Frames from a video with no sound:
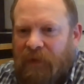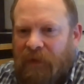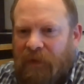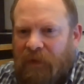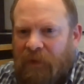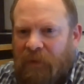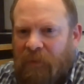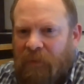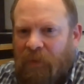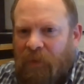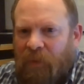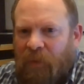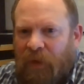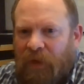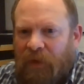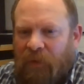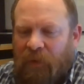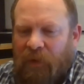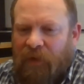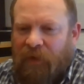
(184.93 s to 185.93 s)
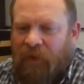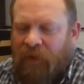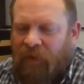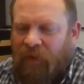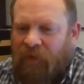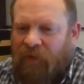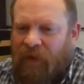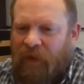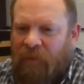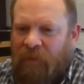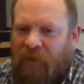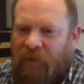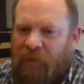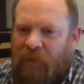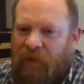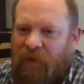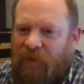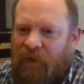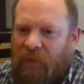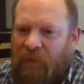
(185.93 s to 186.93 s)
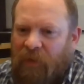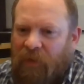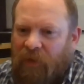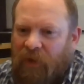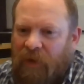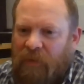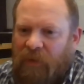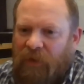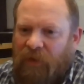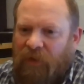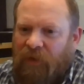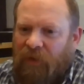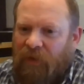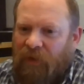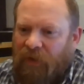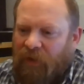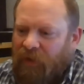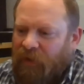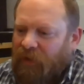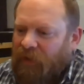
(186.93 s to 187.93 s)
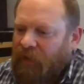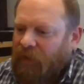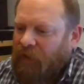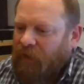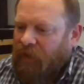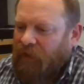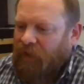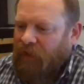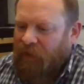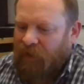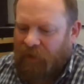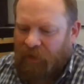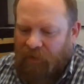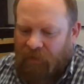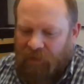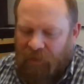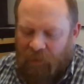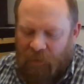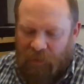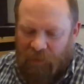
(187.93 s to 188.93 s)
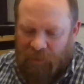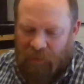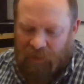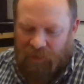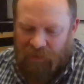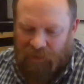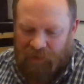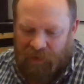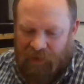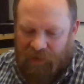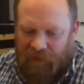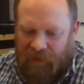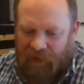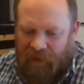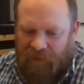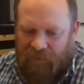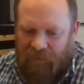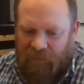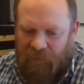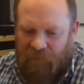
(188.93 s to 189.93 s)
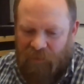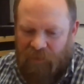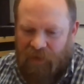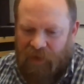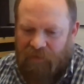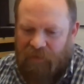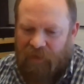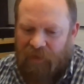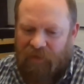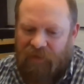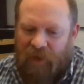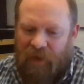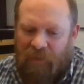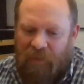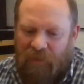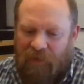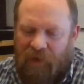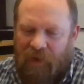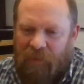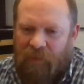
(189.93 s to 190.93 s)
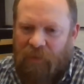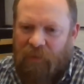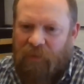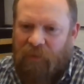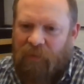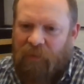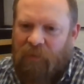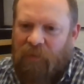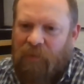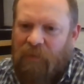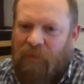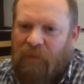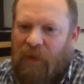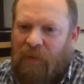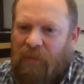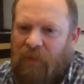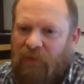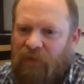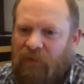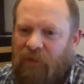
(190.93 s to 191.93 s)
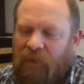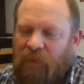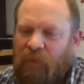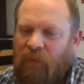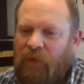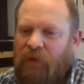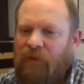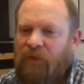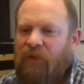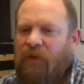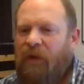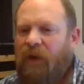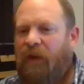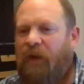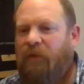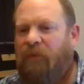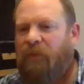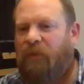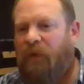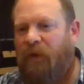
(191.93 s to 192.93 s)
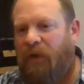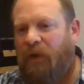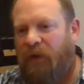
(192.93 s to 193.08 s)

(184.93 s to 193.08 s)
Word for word: Um, but one thing there seems to be some agreement is on is that we'll be looking at have having some type of membership where you can have